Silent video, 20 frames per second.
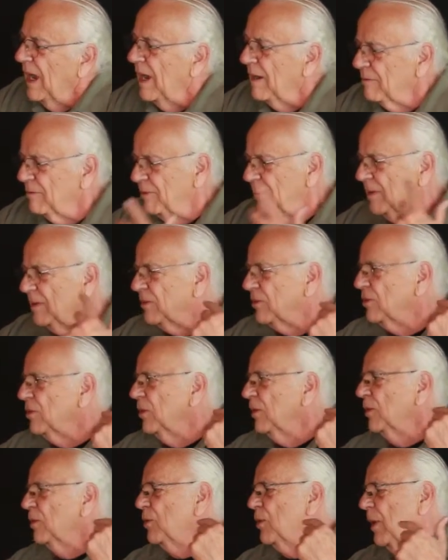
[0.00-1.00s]
I feel
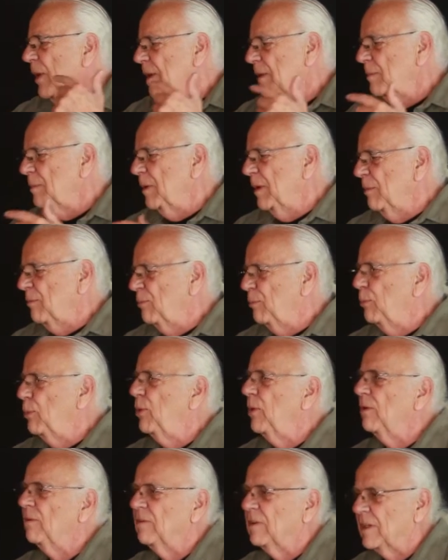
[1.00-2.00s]
so incredibly
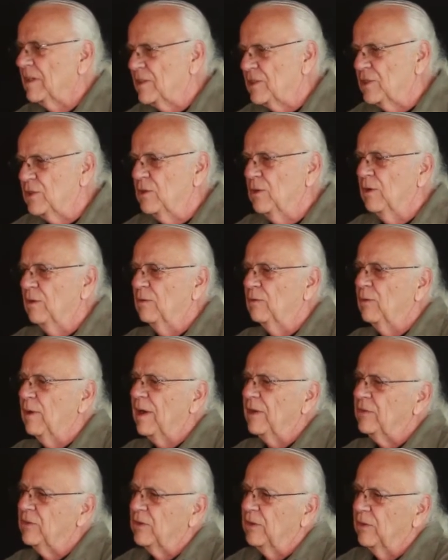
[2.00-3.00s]
privileged to have
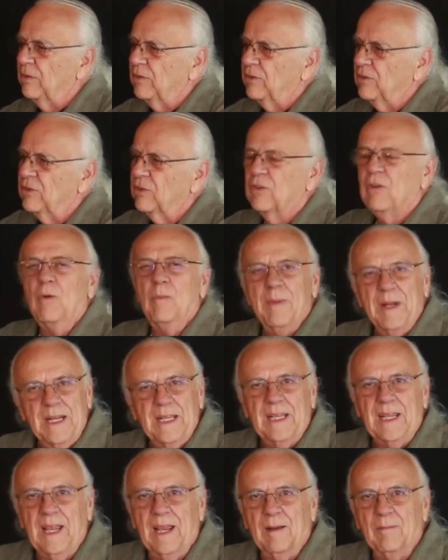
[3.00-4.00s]
rescued so
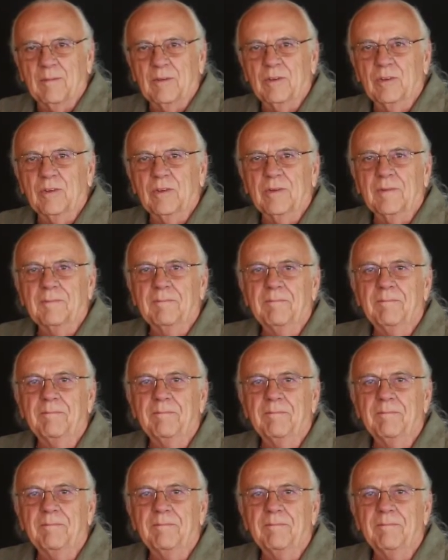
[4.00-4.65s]
many cameras.